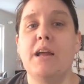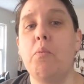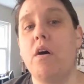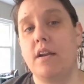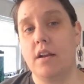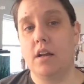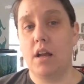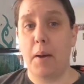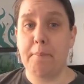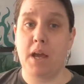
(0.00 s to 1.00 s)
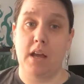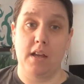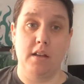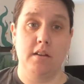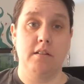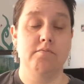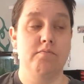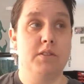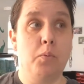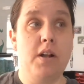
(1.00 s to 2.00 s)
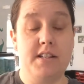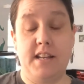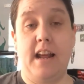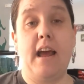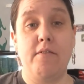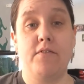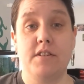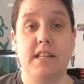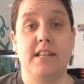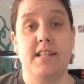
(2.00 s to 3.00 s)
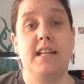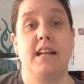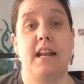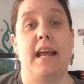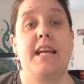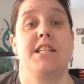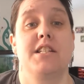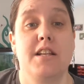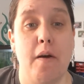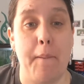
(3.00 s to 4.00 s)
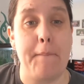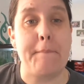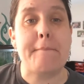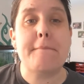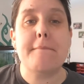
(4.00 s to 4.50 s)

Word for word: He wanted a cupcake the ones that I have for D&D today. So